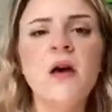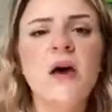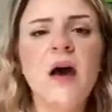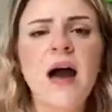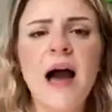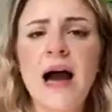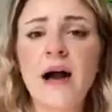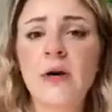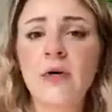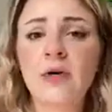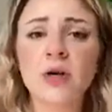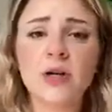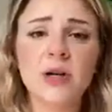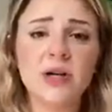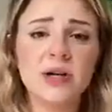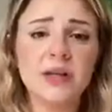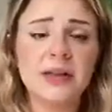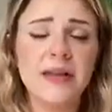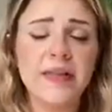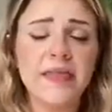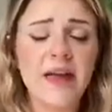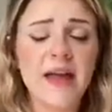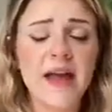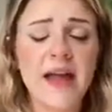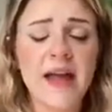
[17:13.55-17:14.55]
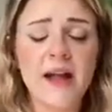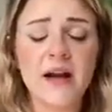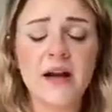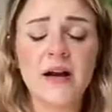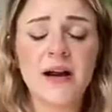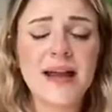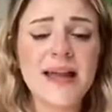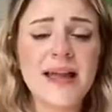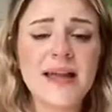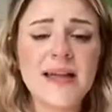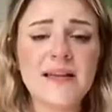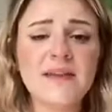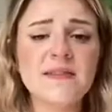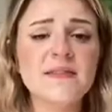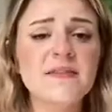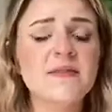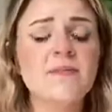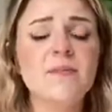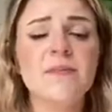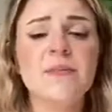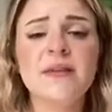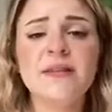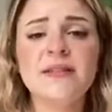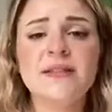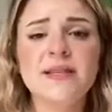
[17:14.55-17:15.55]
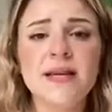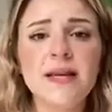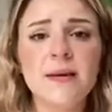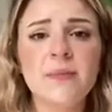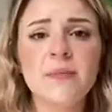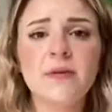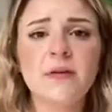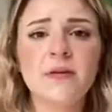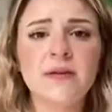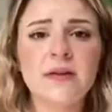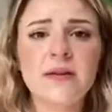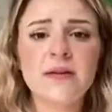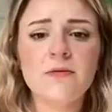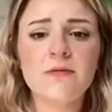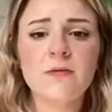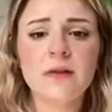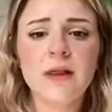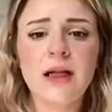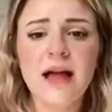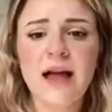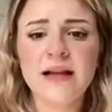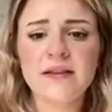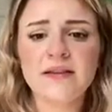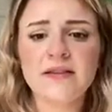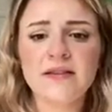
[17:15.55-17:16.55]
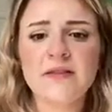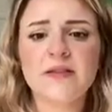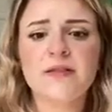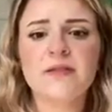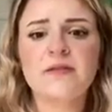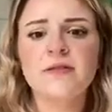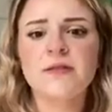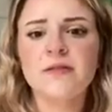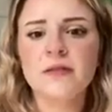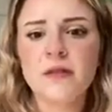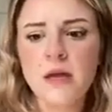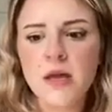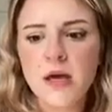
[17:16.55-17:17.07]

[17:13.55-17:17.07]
how curly the hair is, but typically relaxers,